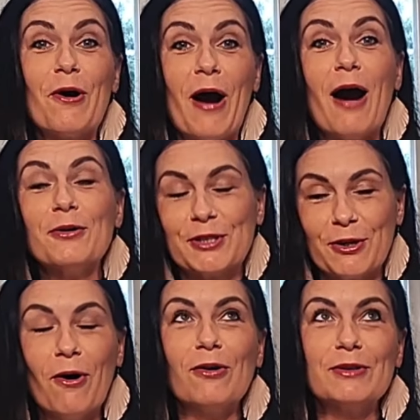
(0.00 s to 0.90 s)
go out
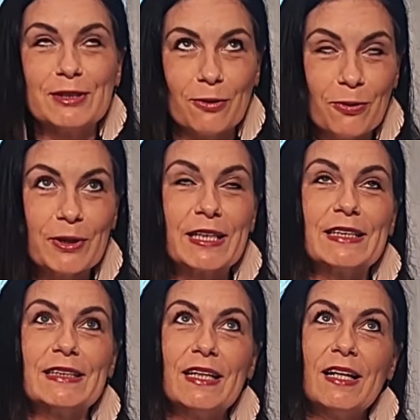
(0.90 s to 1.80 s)
he always
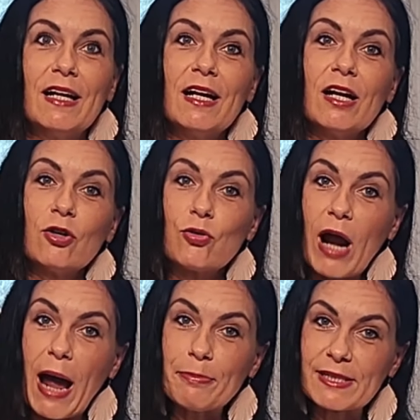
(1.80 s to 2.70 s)
orders
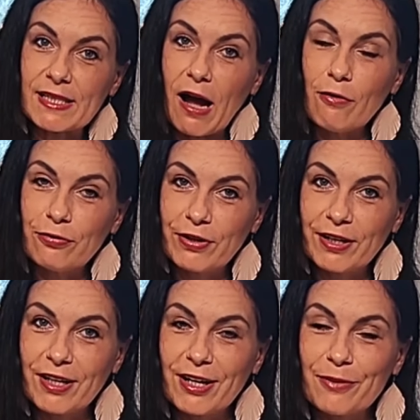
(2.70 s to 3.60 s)
crab stuff
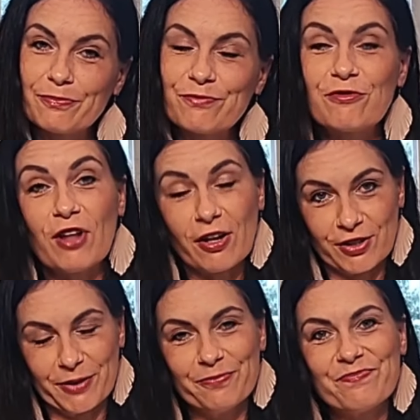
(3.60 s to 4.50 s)

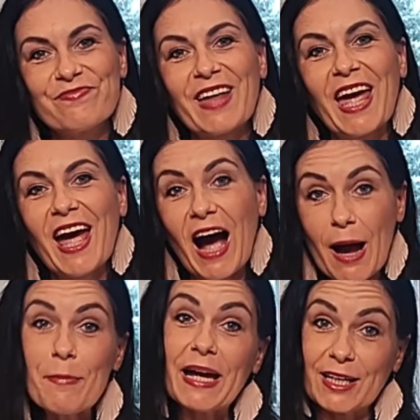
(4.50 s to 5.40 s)
flounder.
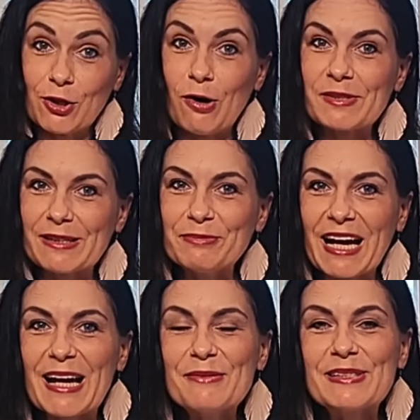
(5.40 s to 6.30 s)
I make it home
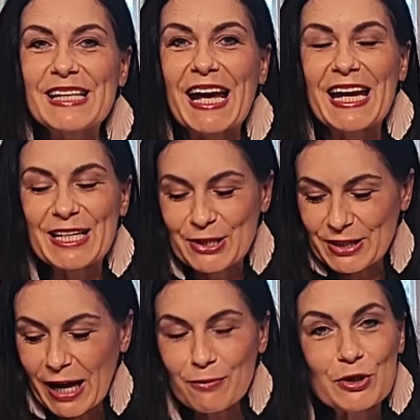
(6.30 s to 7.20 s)
sometimes, and
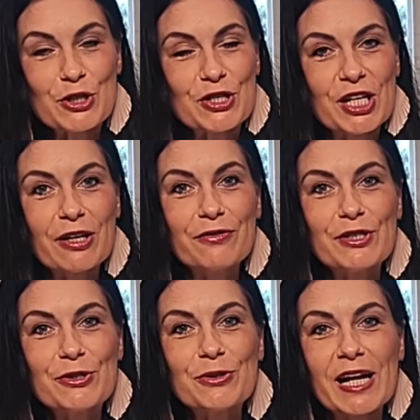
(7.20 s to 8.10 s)
today I want to share
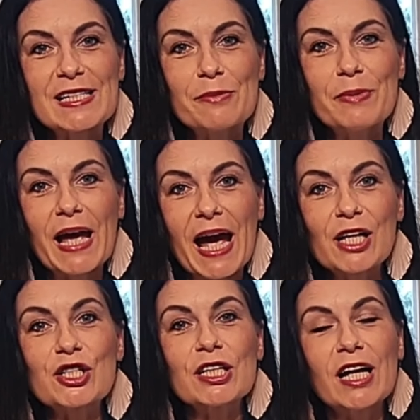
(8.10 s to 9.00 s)
with you recipe
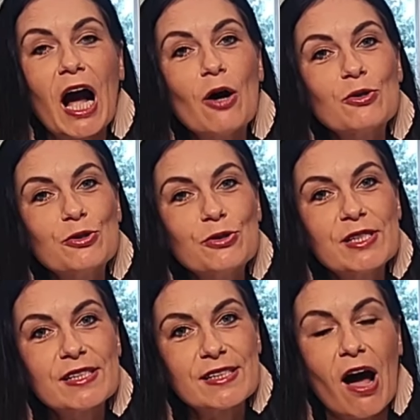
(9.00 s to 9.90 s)
actually how to
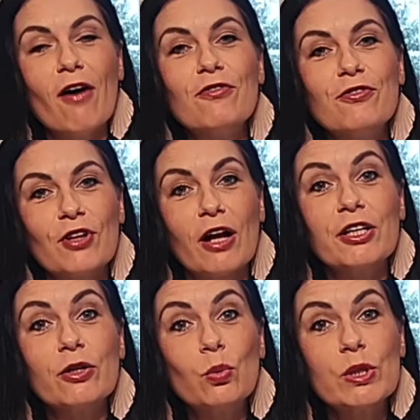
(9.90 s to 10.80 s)
stuff
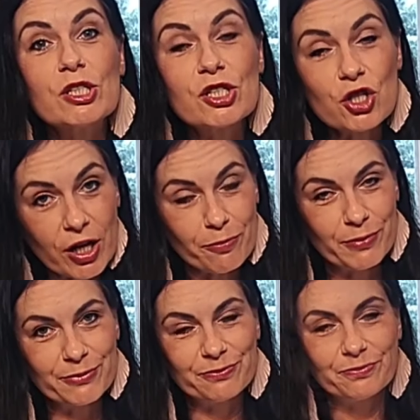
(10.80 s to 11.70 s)
flounder with
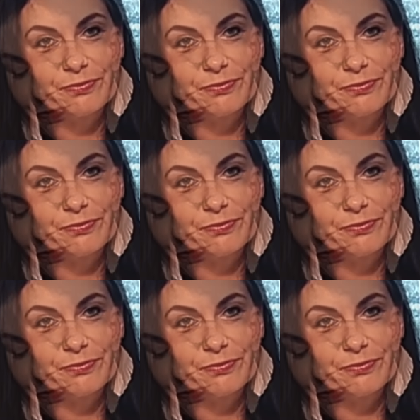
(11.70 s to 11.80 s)
shrimp.